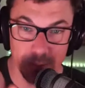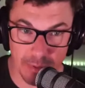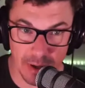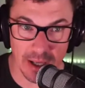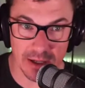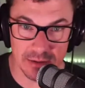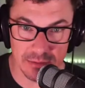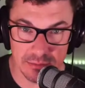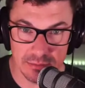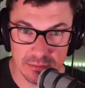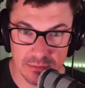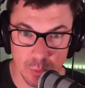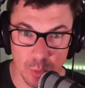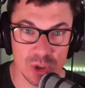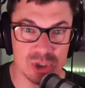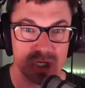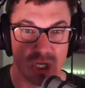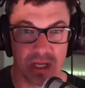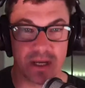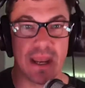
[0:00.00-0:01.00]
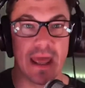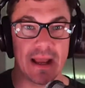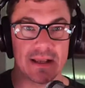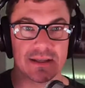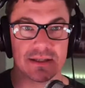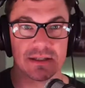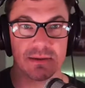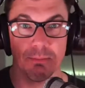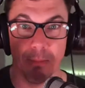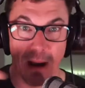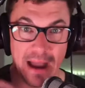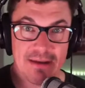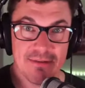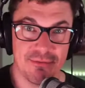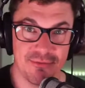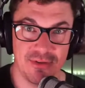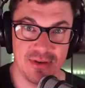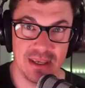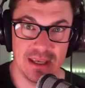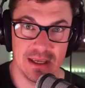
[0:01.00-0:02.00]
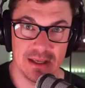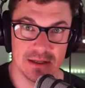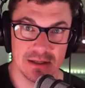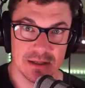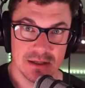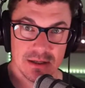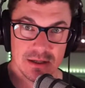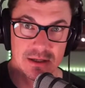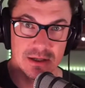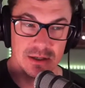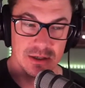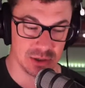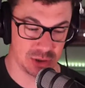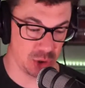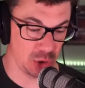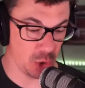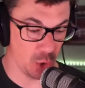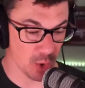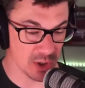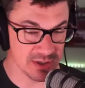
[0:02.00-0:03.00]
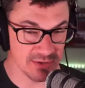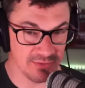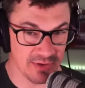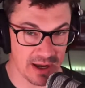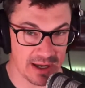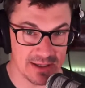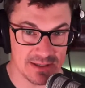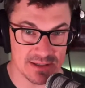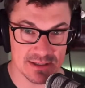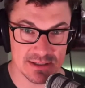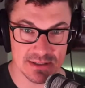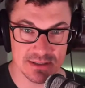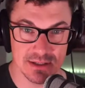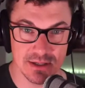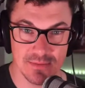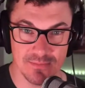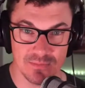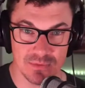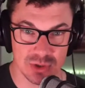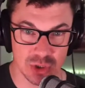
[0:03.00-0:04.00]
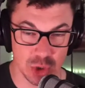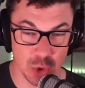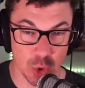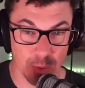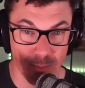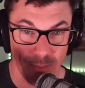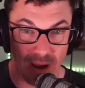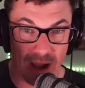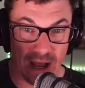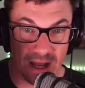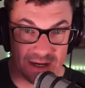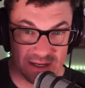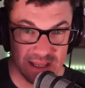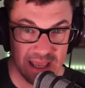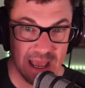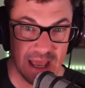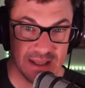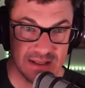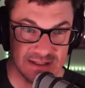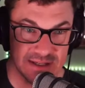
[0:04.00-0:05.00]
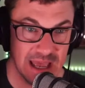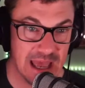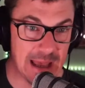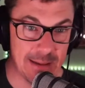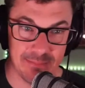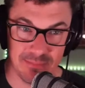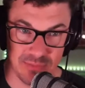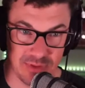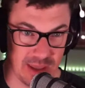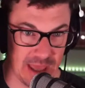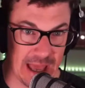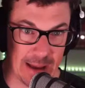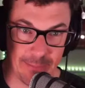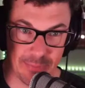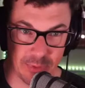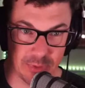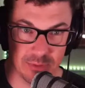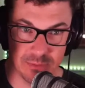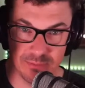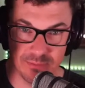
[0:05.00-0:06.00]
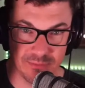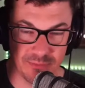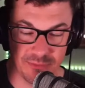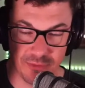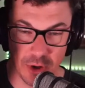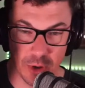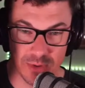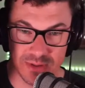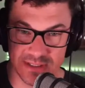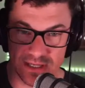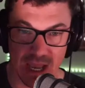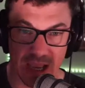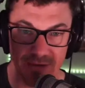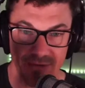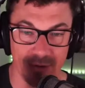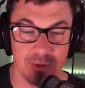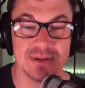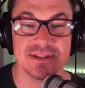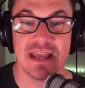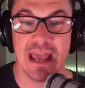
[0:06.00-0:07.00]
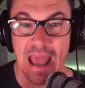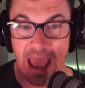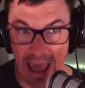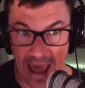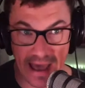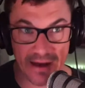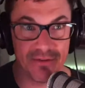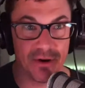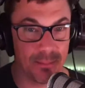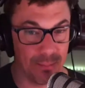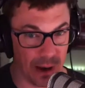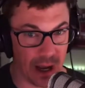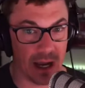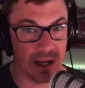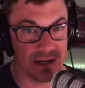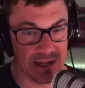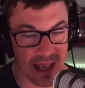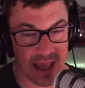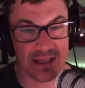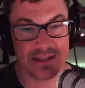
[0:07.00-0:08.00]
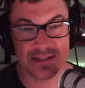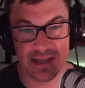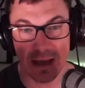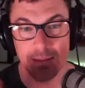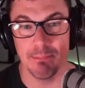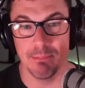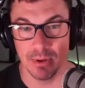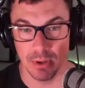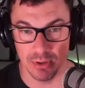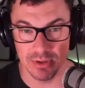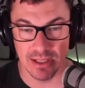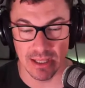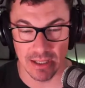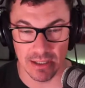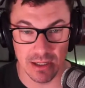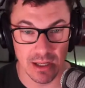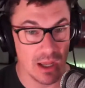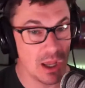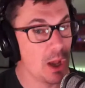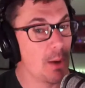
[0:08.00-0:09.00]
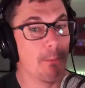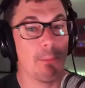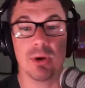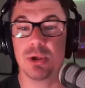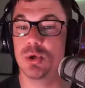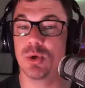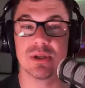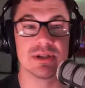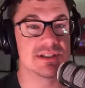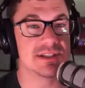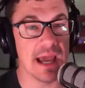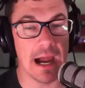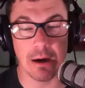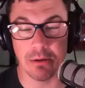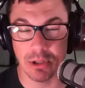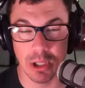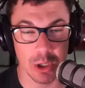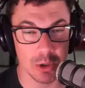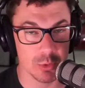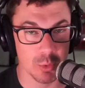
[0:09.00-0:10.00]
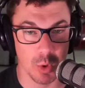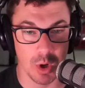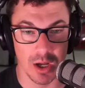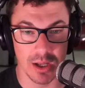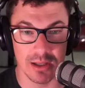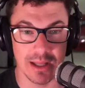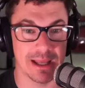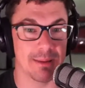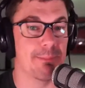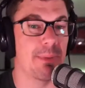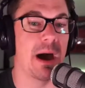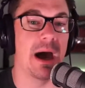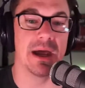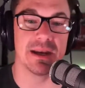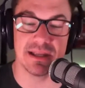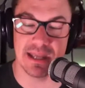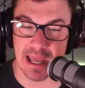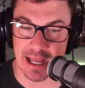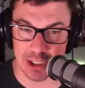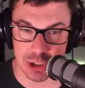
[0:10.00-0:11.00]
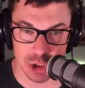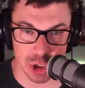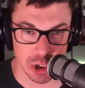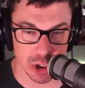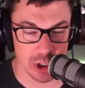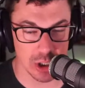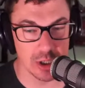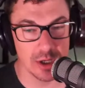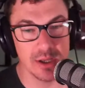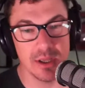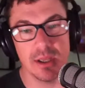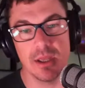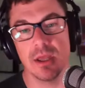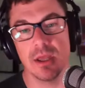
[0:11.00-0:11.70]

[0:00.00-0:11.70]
on a button which connects my feed to your device, to your podcast app. The Apple phones, the iPhones have a podcast app built in, but you can download one like Podcatcher,